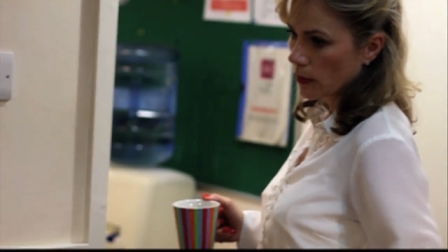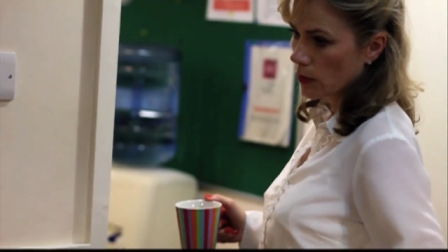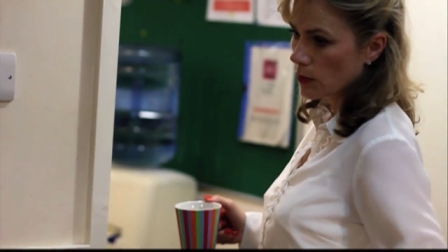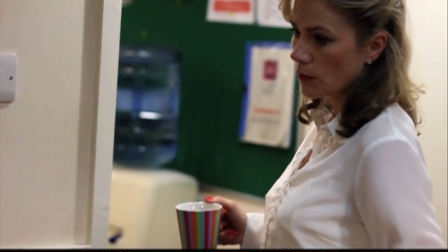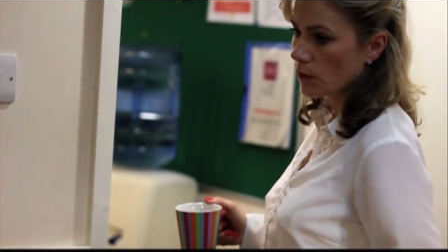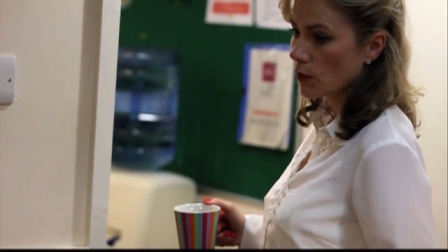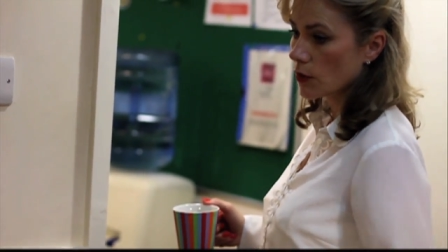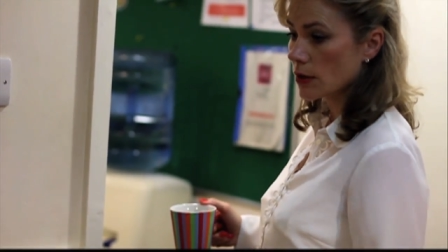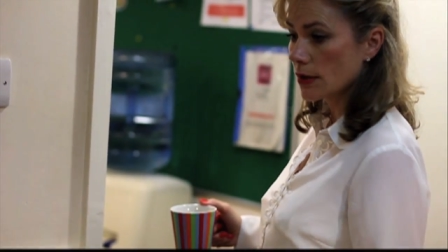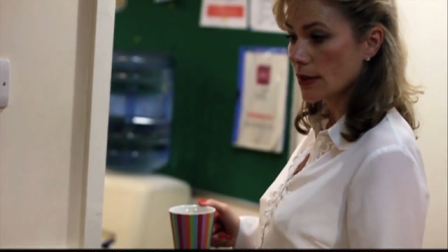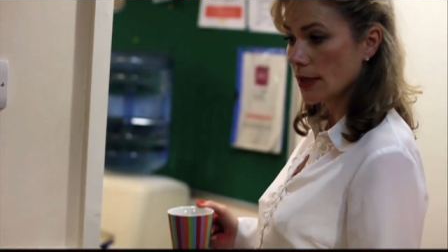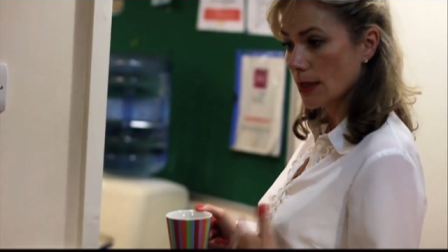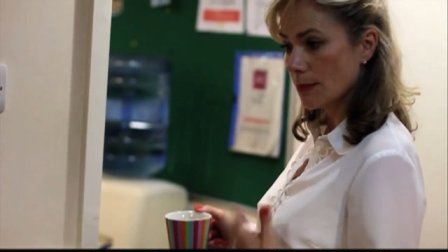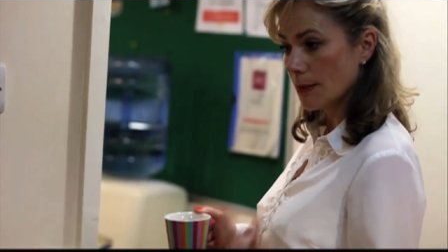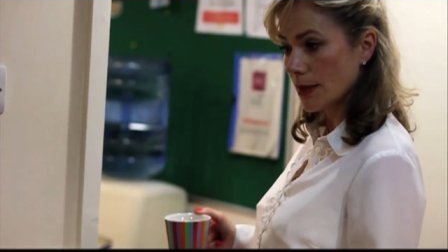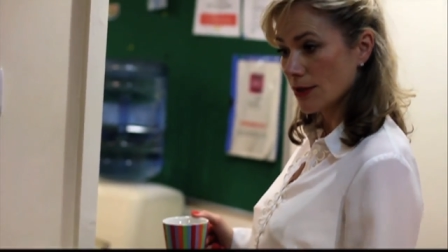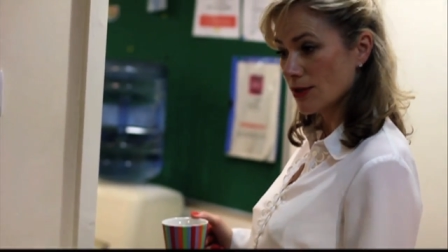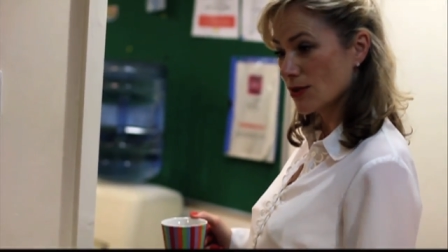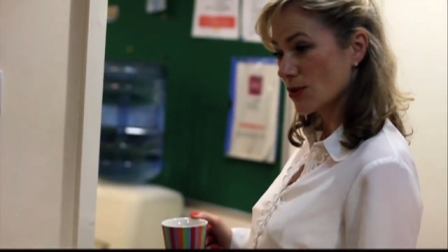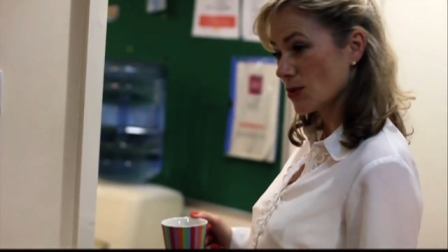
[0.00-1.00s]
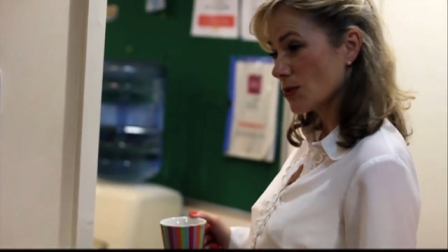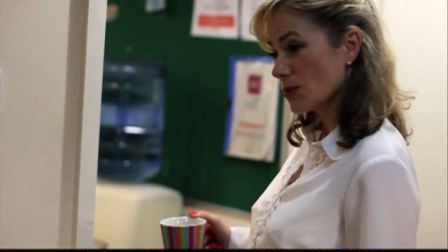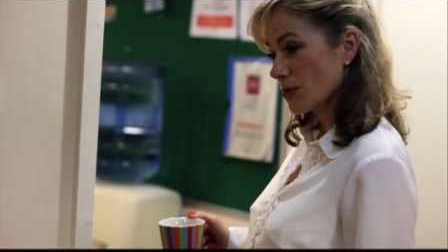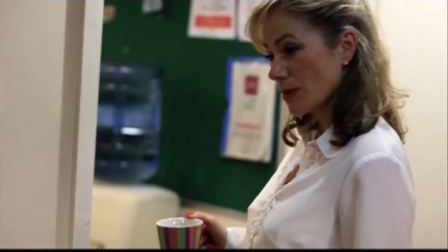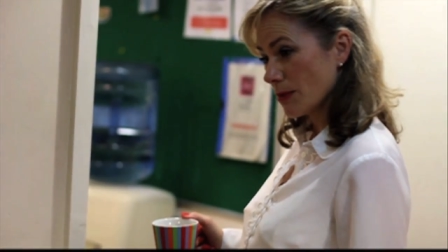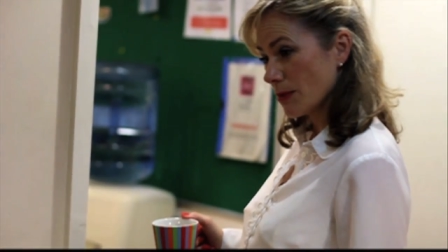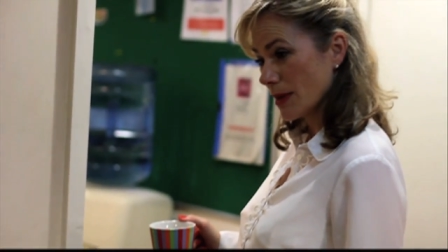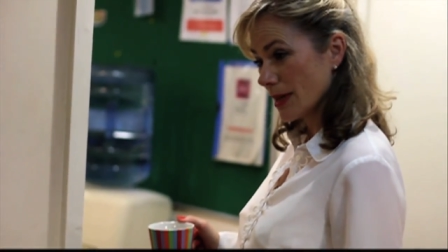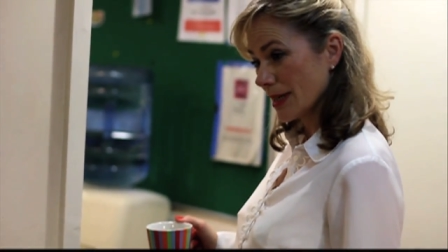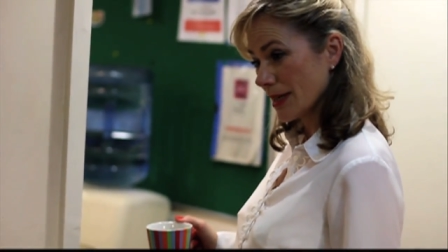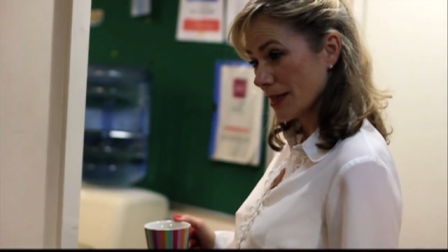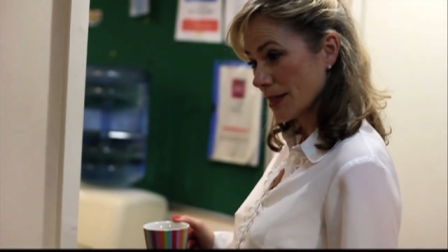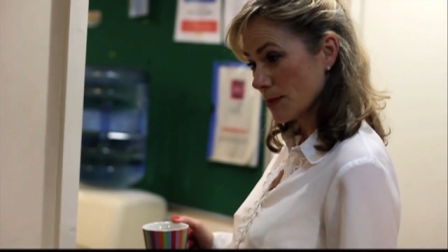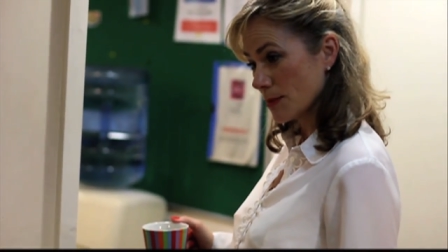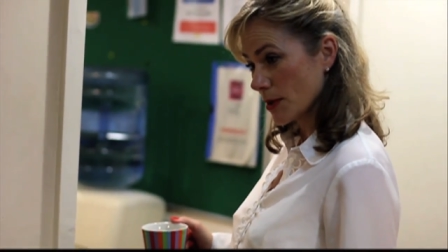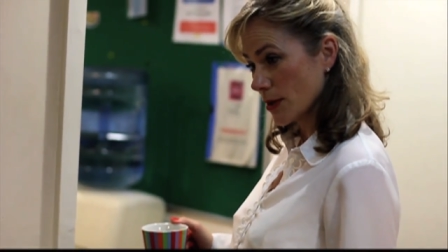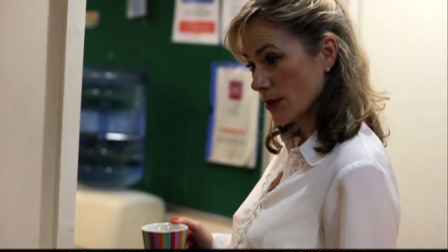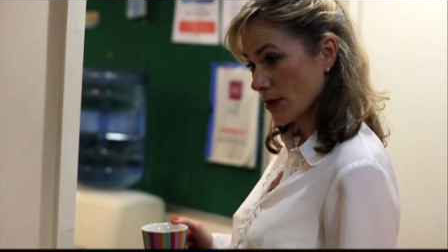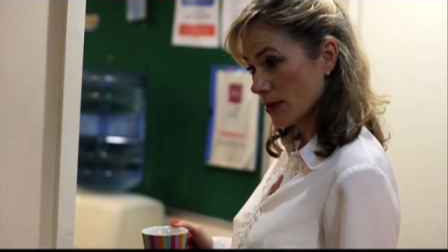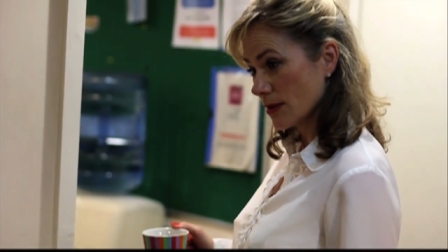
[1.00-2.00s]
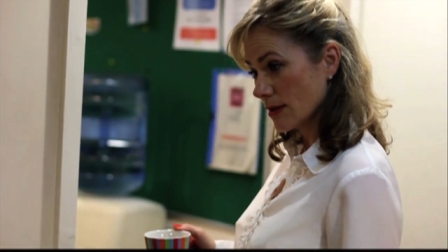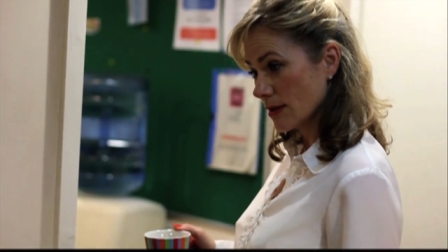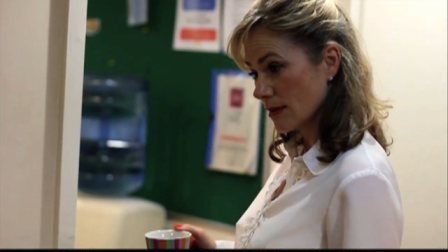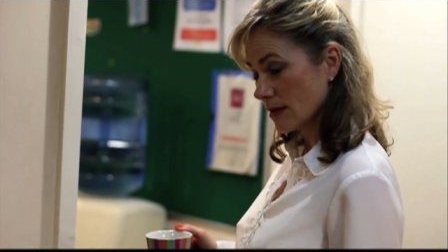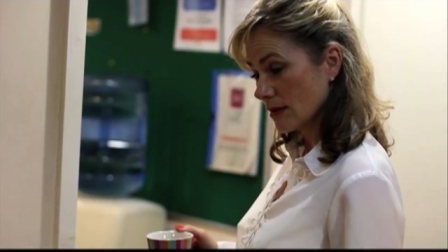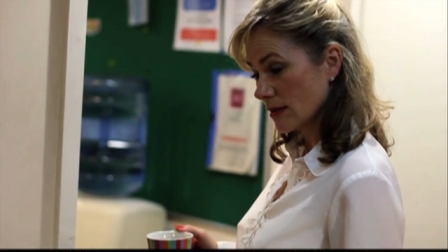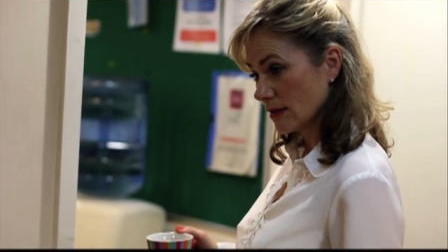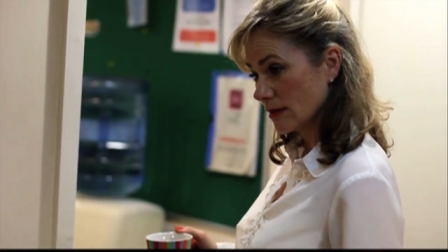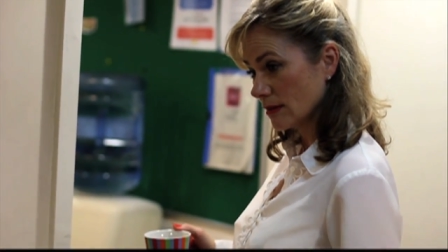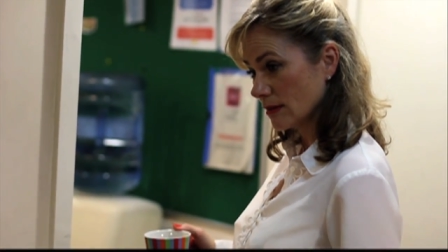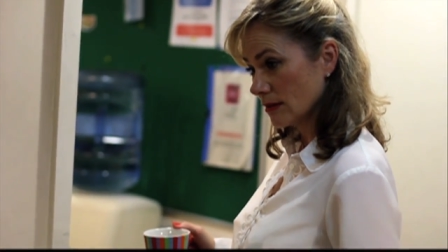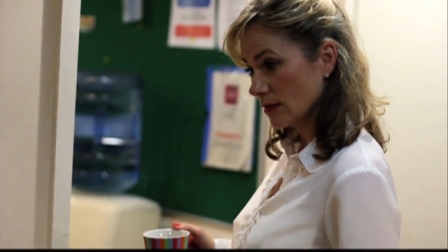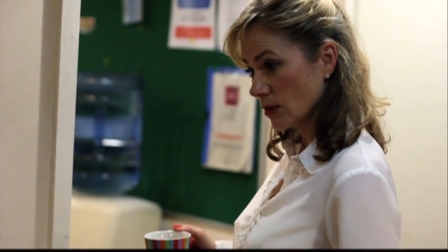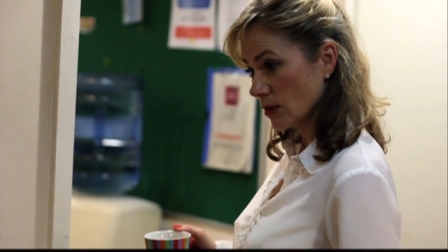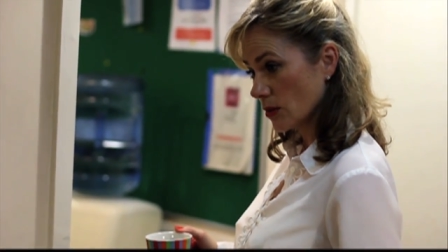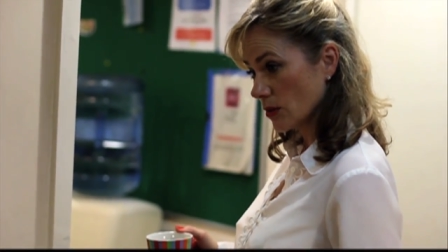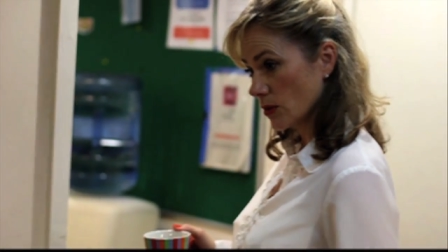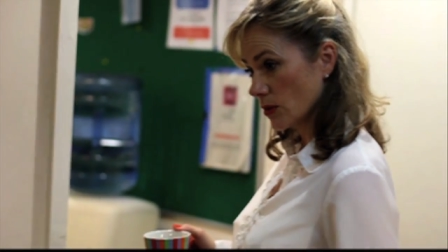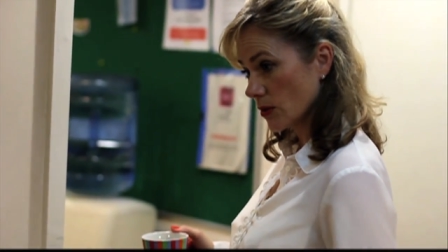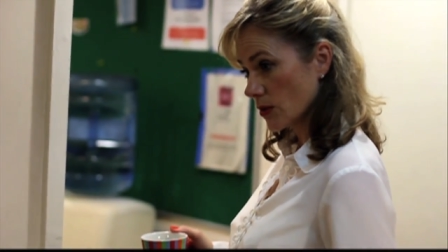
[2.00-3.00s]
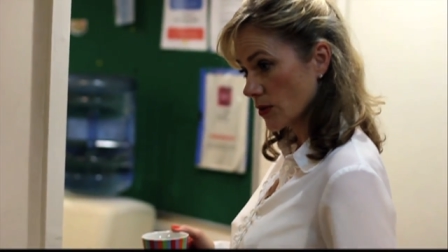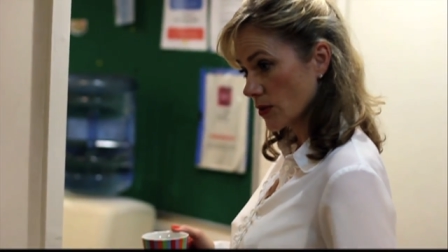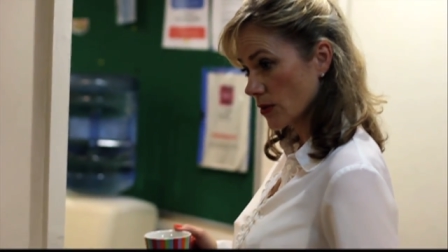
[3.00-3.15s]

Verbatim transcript: Because we've got to think about the story, really, I suppose. Not.